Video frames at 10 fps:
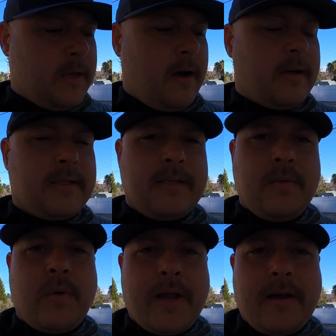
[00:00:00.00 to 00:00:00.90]
an
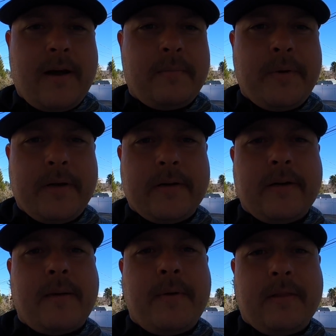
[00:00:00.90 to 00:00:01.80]
Odyssey White Hot
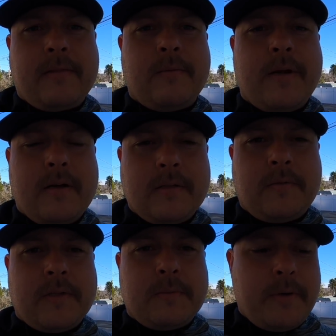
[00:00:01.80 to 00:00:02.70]
putter. I paid $3
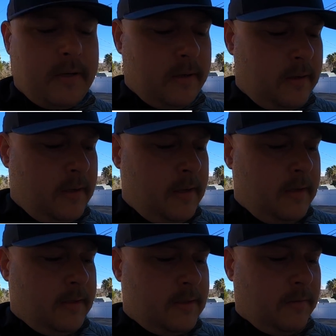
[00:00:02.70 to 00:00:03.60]
for this putter.
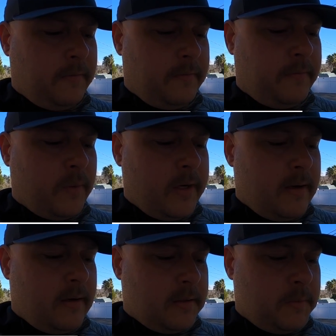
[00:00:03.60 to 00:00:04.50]
Sold for
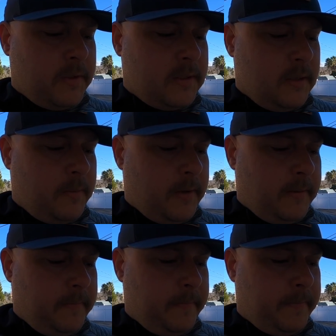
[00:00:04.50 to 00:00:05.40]
$40 plus shipping.